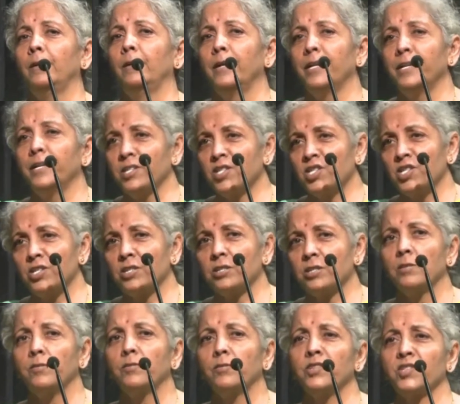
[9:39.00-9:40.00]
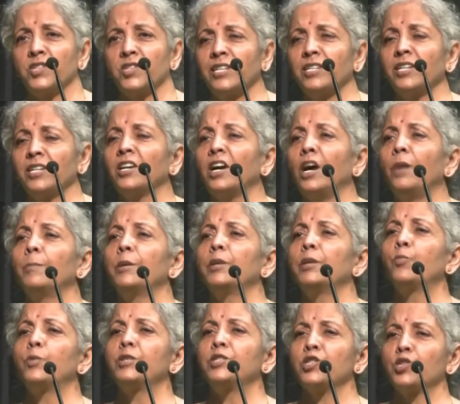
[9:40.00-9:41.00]
it is the central
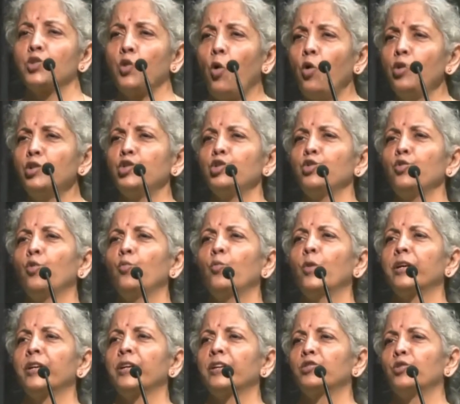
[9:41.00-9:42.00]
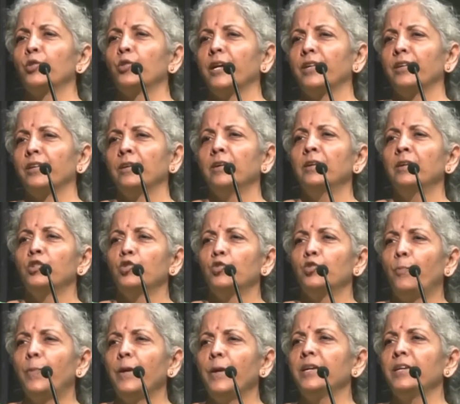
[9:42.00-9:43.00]
government which is also working together to
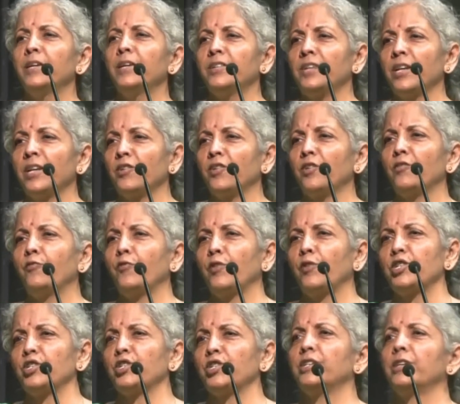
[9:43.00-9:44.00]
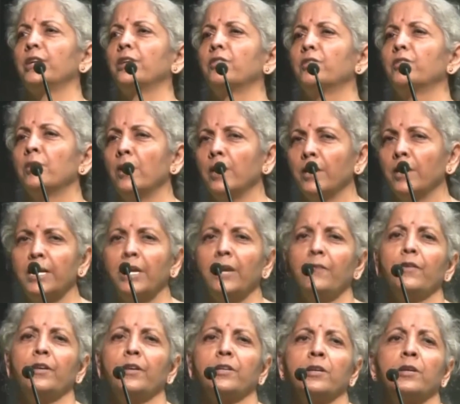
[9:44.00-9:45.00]
build it and refresh it and
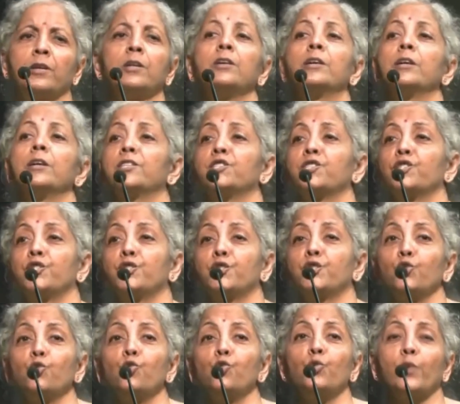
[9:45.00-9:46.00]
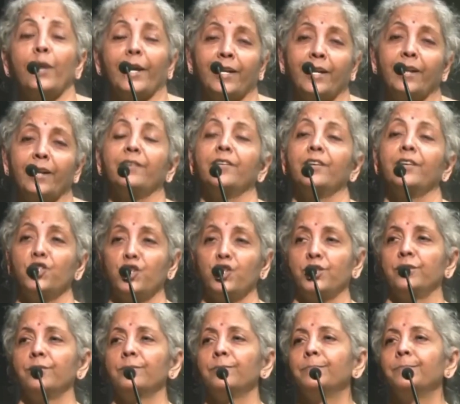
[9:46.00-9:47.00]
give it its due
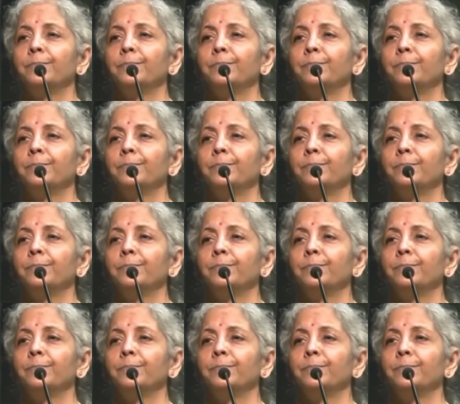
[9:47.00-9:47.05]
recognition.